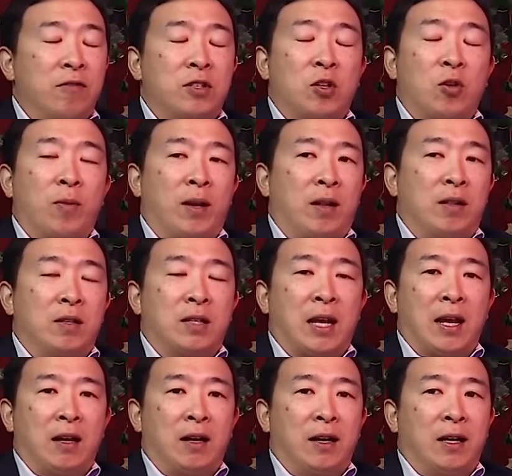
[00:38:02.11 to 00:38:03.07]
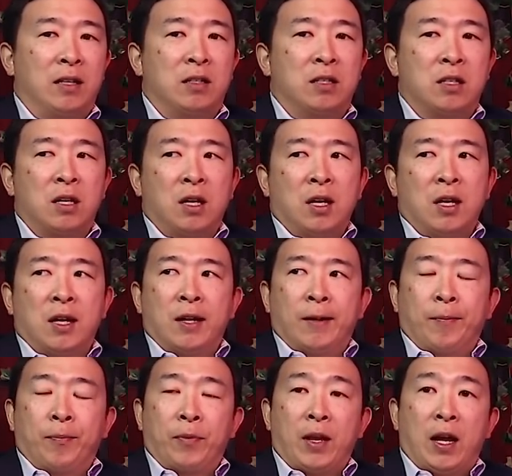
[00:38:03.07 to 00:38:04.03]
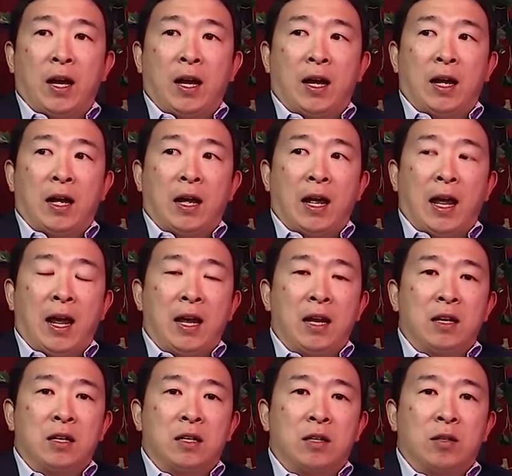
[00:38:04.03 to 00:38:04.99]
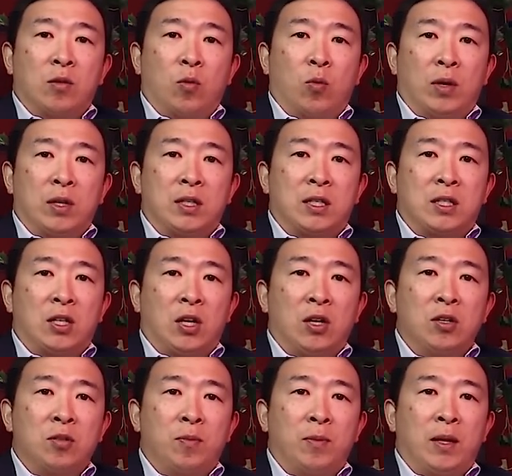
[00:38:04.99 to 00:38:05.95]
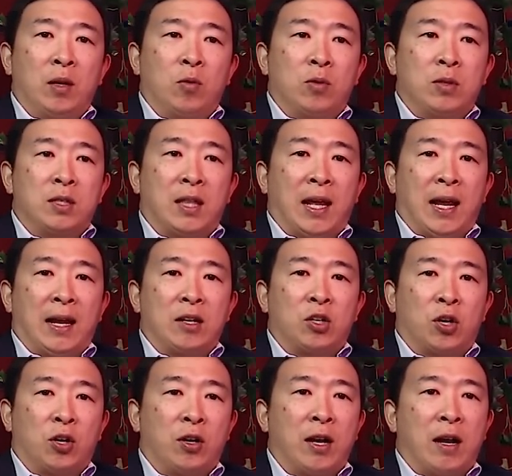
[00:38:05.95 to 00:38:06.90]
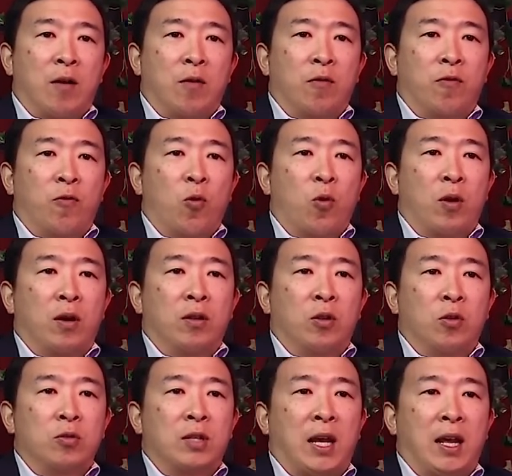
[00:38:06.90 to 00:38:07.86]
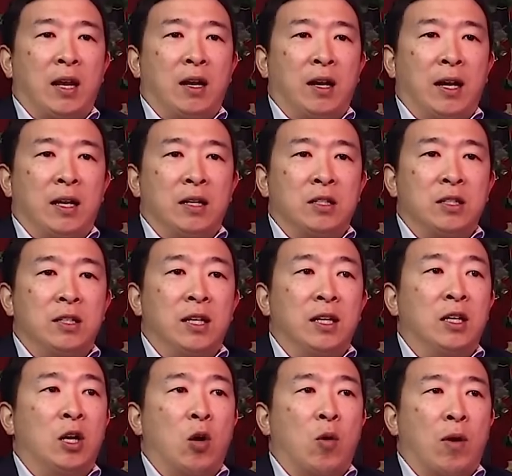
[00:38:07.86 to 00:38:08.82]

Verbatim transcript: so many of these candidates uh, and what stunned me was that turnout for those candidates did go